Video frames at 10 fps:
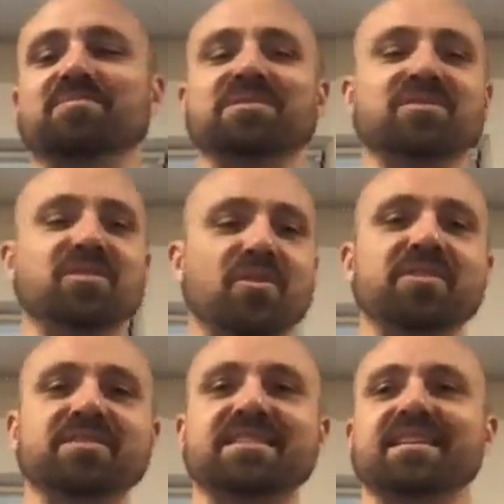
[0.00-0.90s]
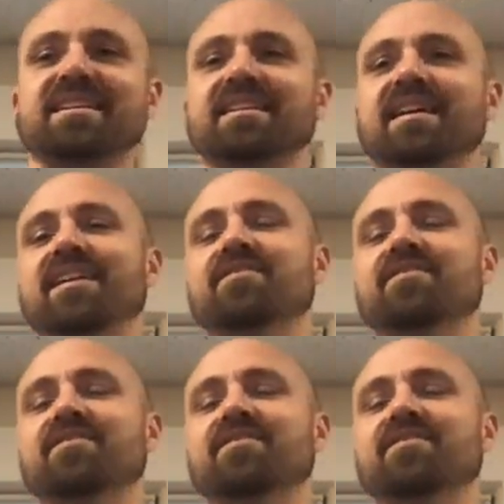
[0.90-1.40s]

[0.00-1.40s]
It was loyalty,